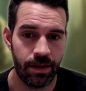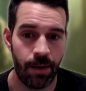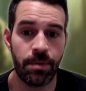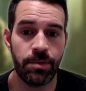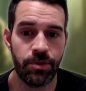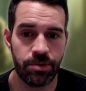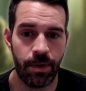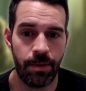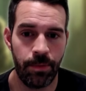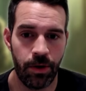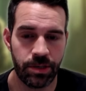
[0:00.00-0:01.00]
I'm going to be using my
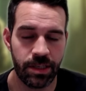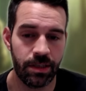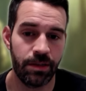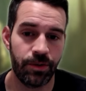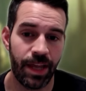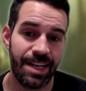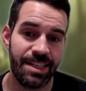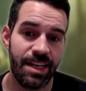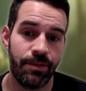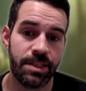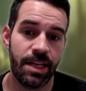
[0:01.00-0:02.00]
bow to deliver that
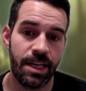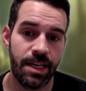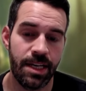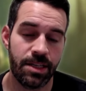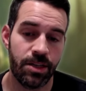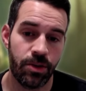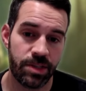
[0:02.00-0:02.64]
devastating hit to those